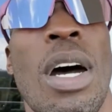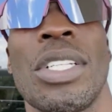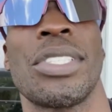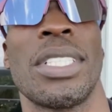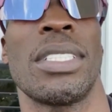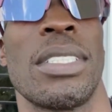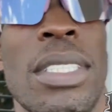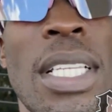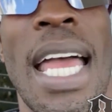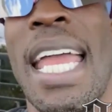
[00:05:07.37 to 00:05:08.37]
Honestly,
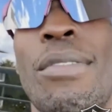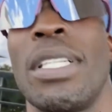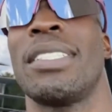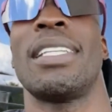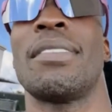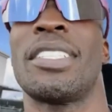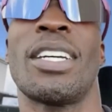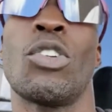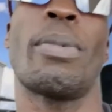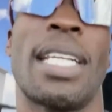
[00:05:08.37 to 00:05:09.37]
I ain't really never
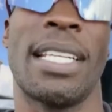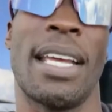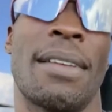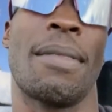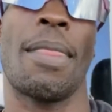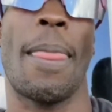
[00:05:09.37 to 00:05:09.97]
tell nobody that.